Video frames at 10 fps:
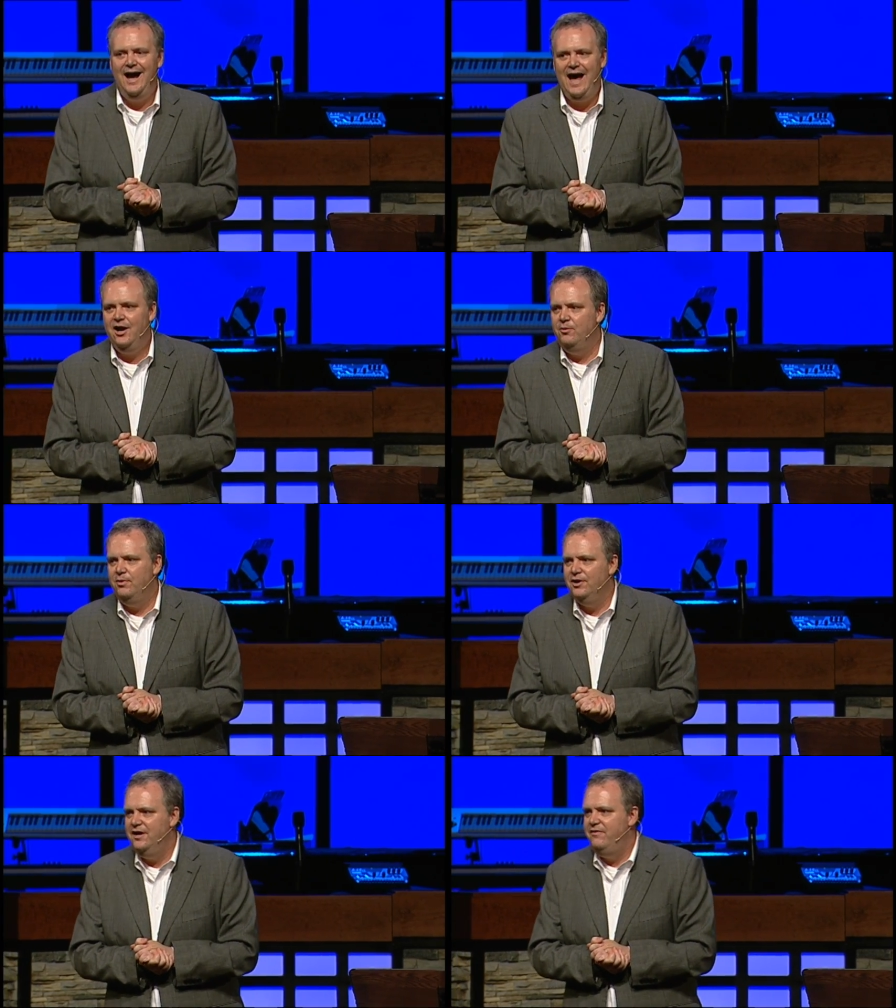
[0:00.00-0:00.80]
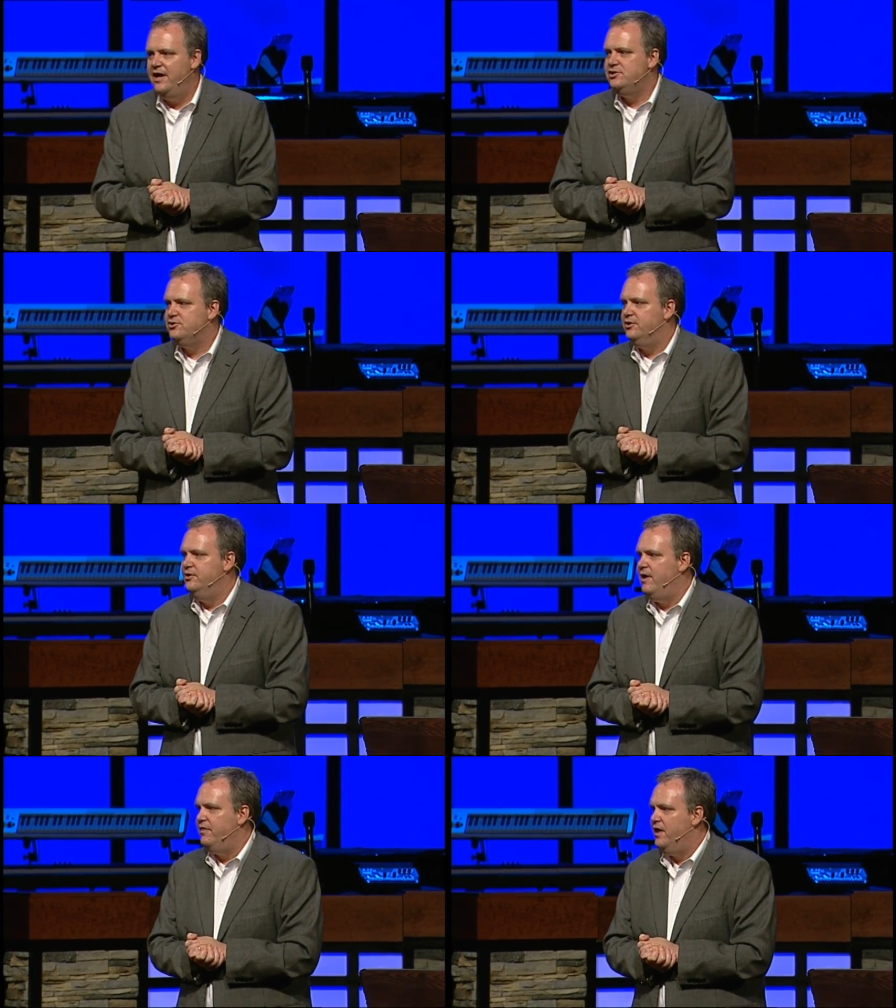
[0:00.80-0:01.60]
I don't believe that's
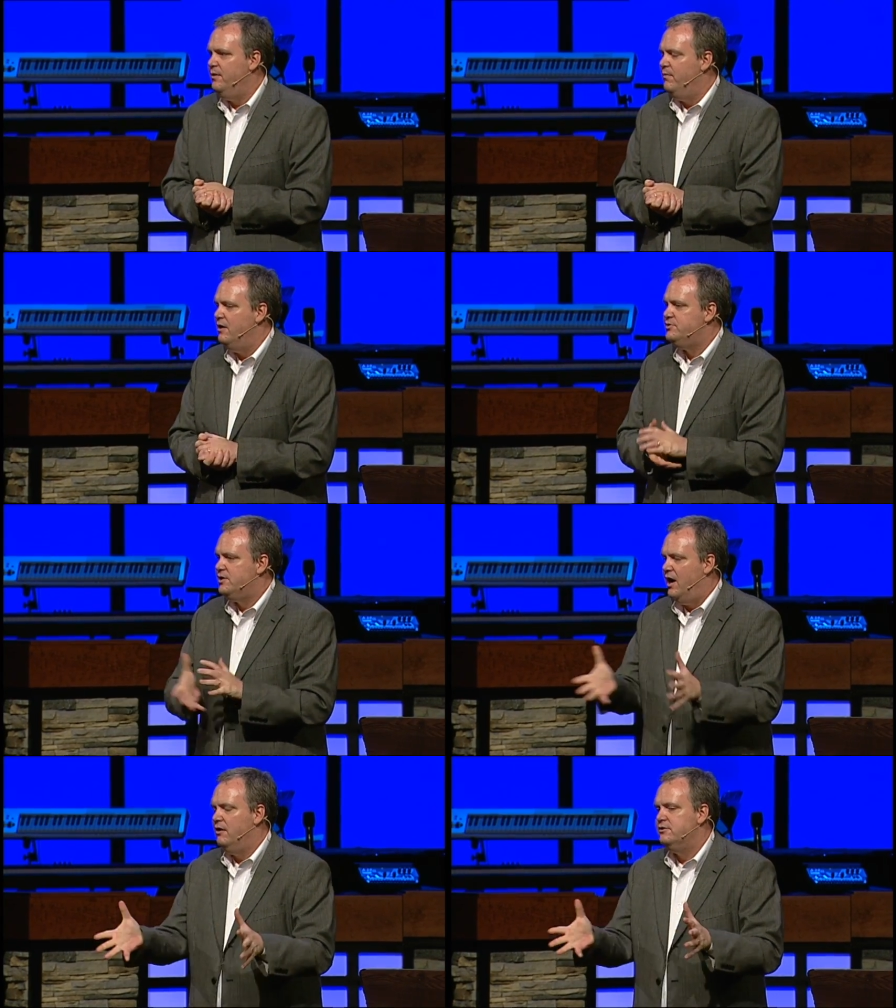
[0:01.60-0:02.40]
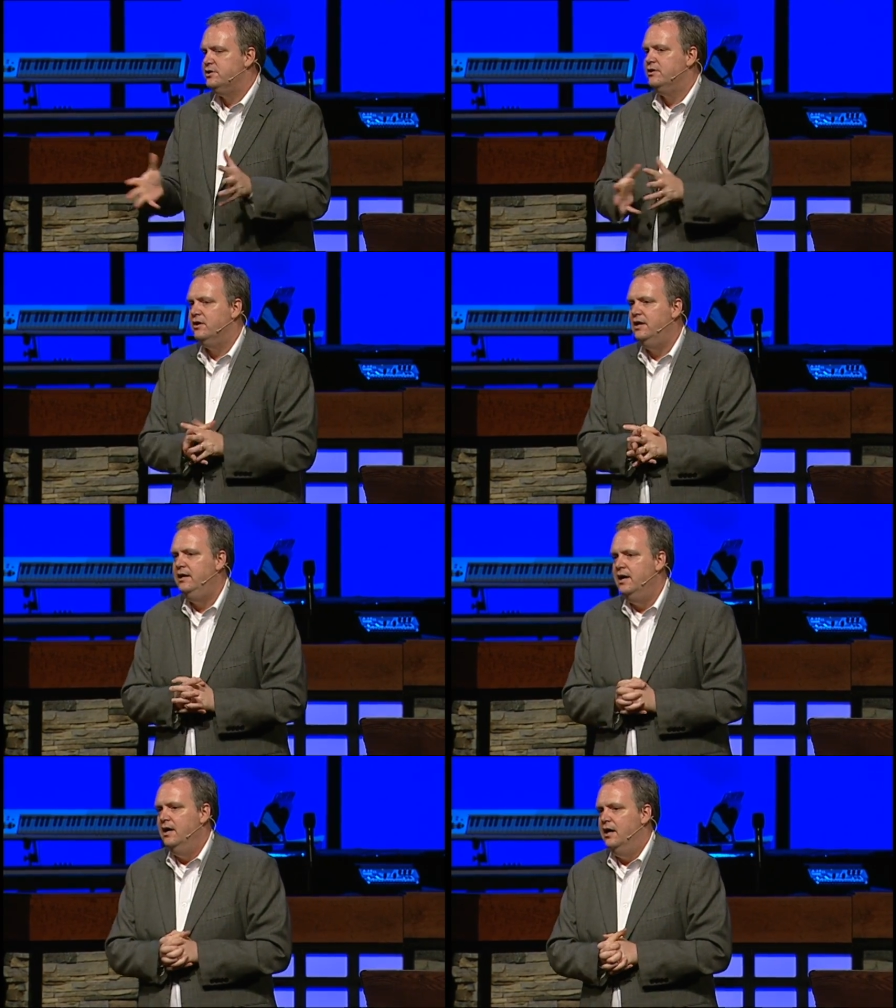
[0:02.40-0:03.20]
true. I think most scholars
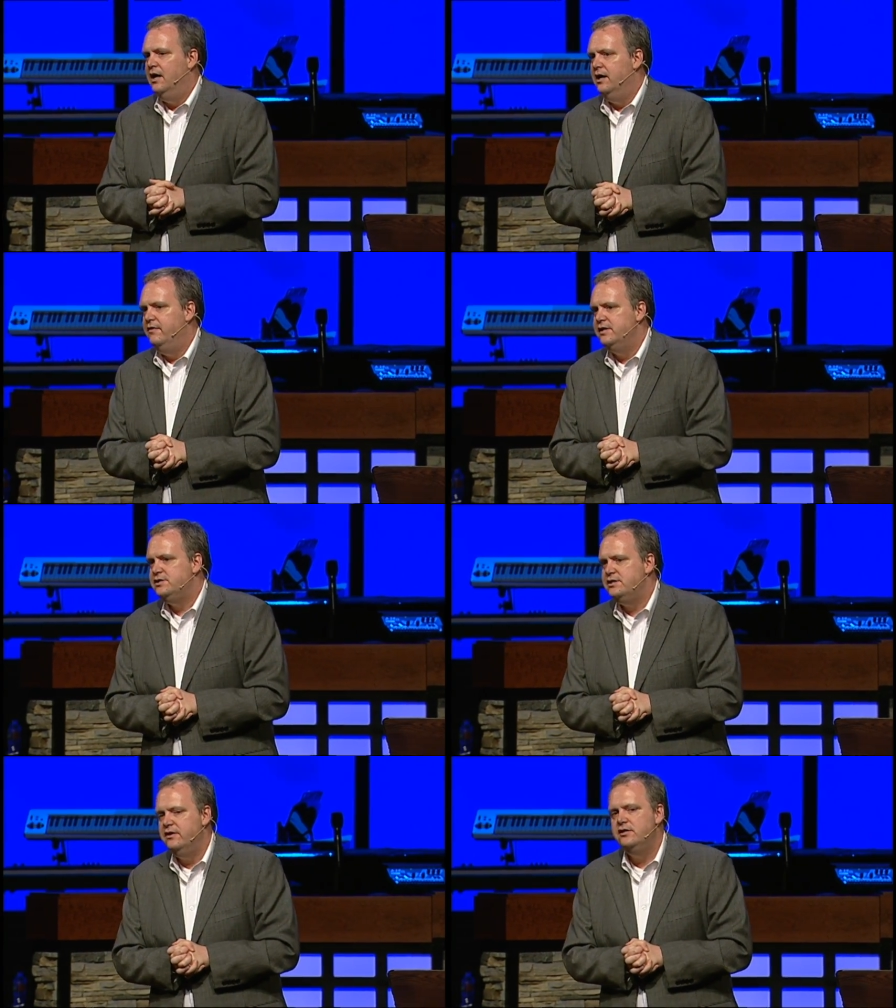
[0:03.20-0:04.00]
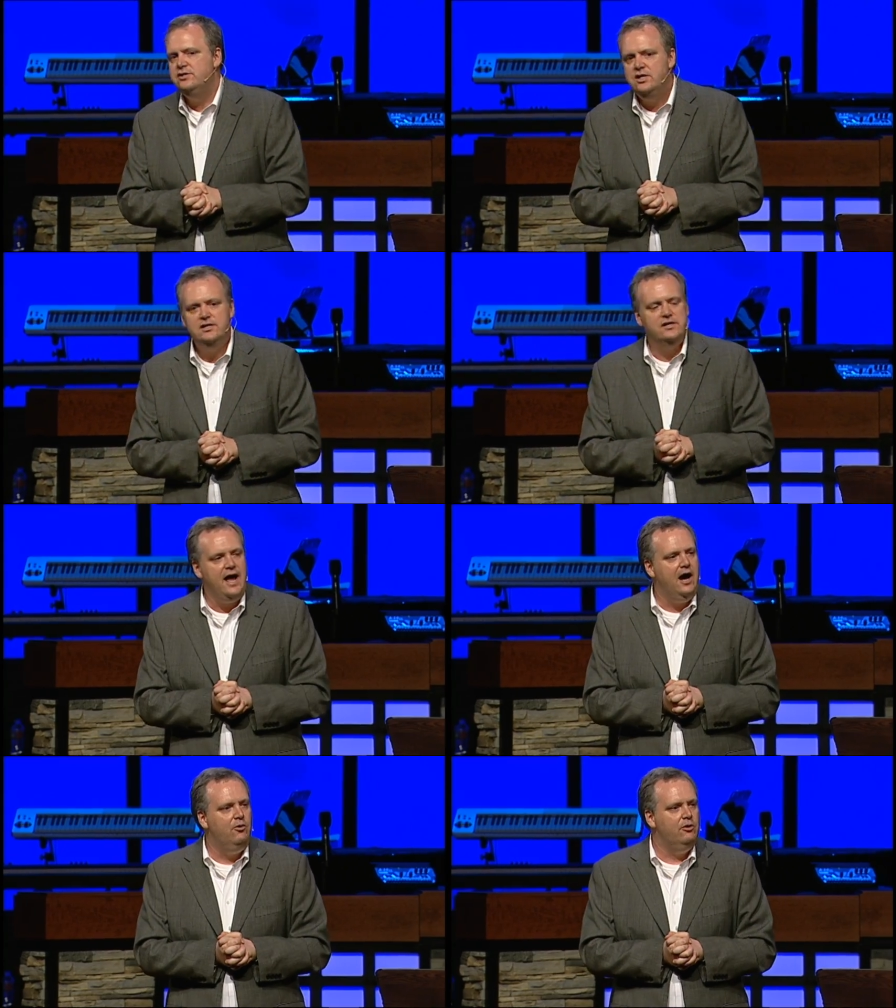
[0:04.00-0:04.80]
agree uh, that the sixth
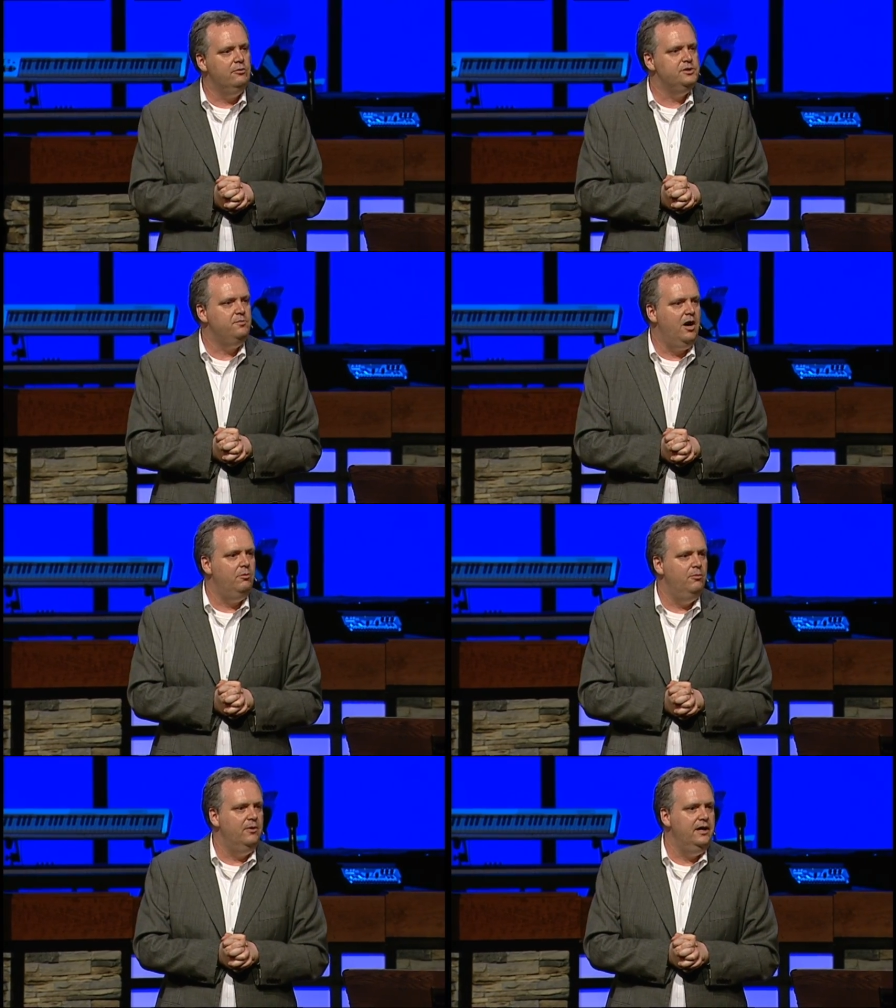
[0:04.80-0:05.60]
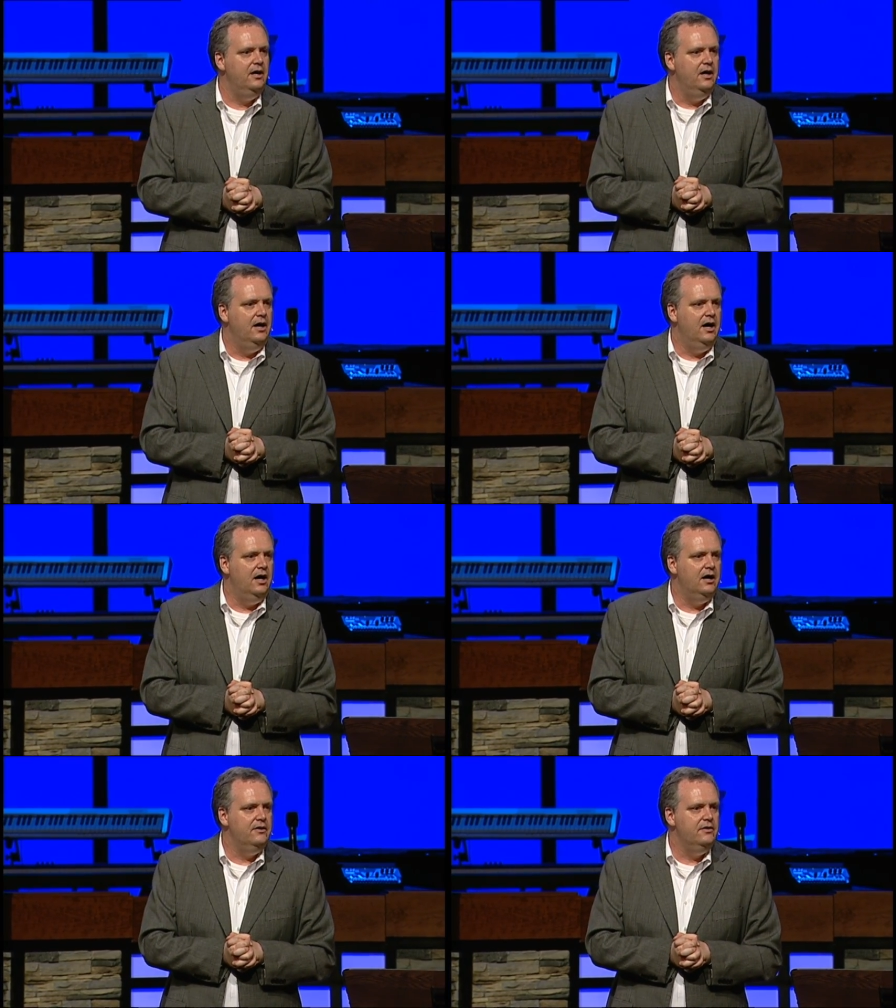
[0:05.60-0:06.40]
hour was probably
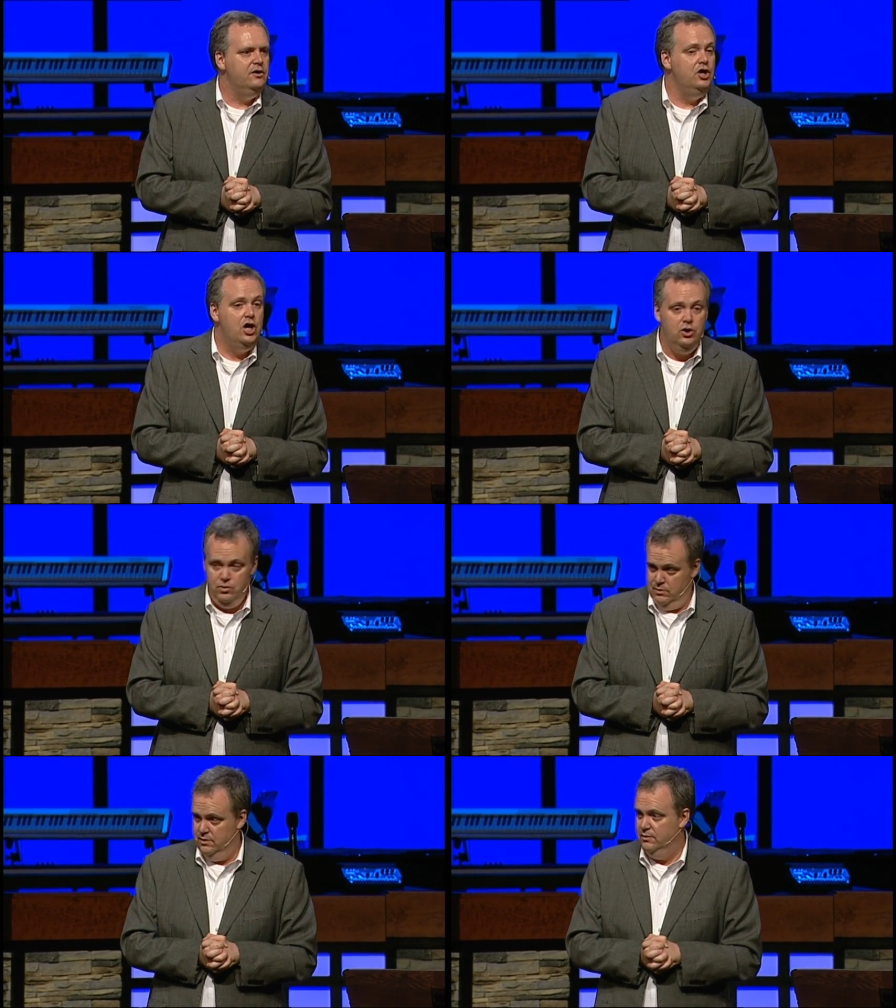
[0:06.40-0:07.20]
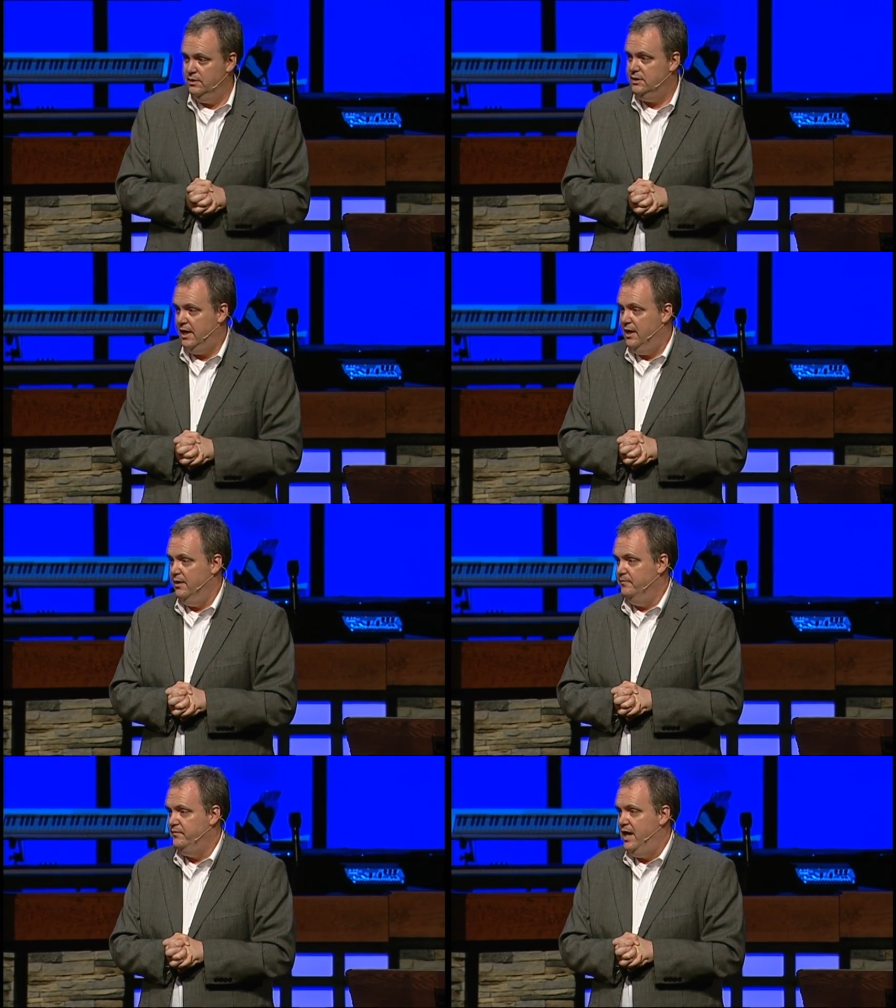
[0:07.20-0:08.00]
uh, noon
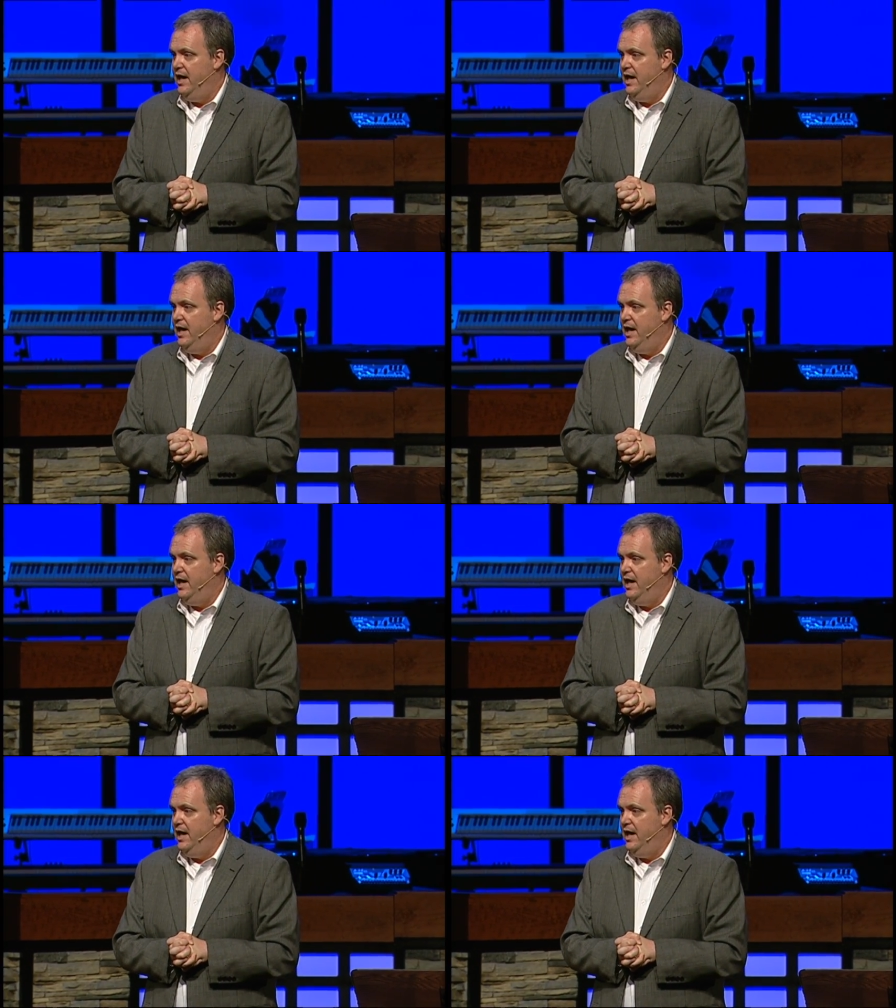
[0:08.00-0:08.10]
time.